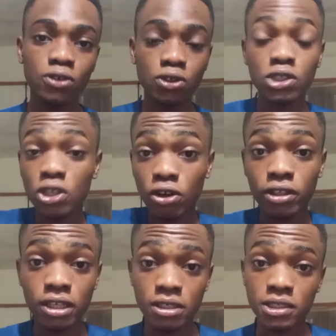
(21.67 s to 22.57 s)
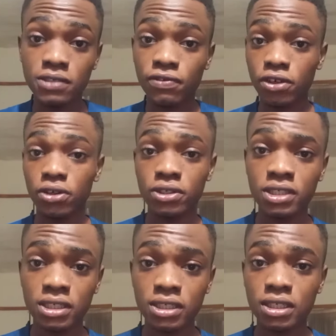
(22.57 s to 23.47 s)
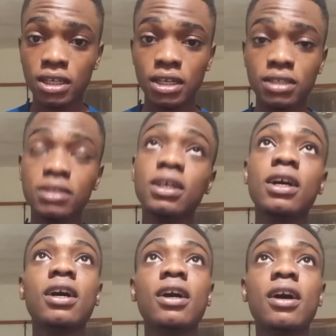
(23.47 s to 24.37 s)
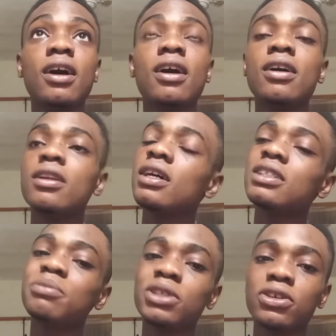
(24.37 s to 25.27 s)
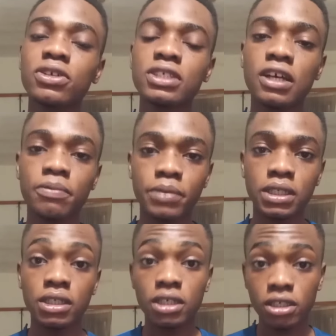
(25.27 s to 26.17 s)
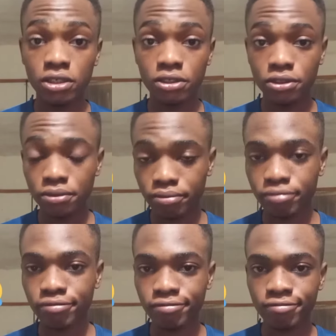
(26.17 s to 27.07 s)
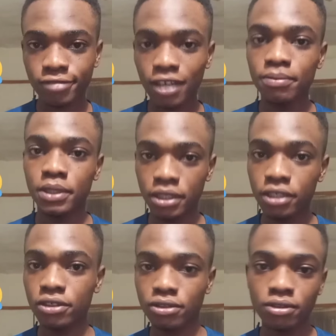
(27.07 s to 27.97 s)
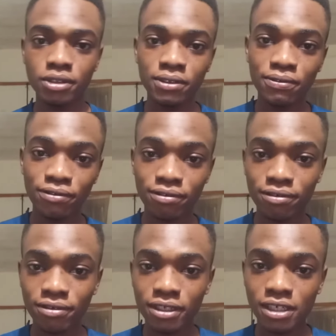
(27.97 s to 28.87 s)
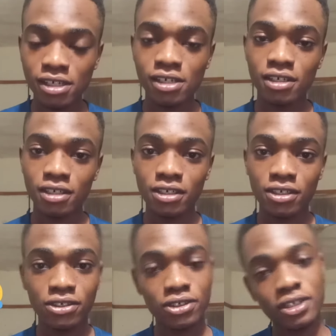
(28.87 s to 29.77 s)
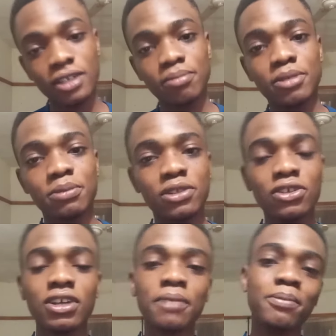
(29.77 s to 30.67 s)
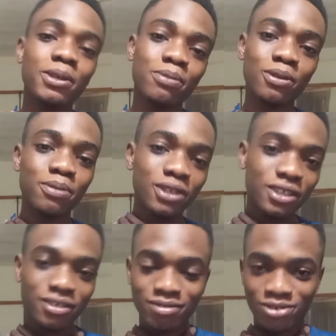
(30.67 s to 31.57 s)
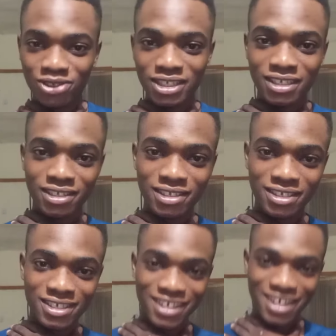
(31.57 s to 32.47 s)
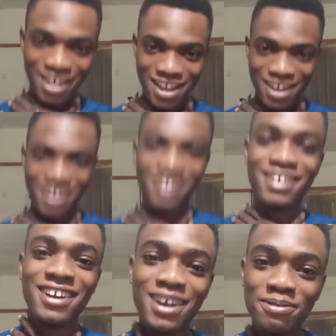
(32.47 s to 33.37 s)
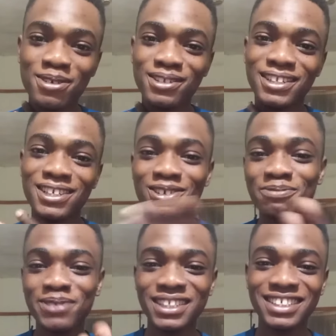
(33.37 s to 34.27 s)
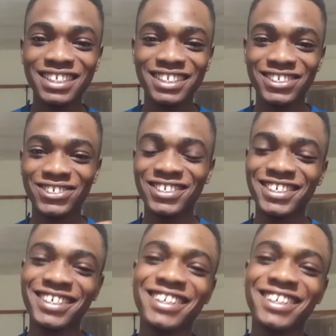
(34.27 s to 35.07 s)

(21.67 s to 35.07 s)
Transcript: good contents for us, and that's because I've been ill. I've been ill. If you can maybe look at me properly see that ah, i'm a little bit ill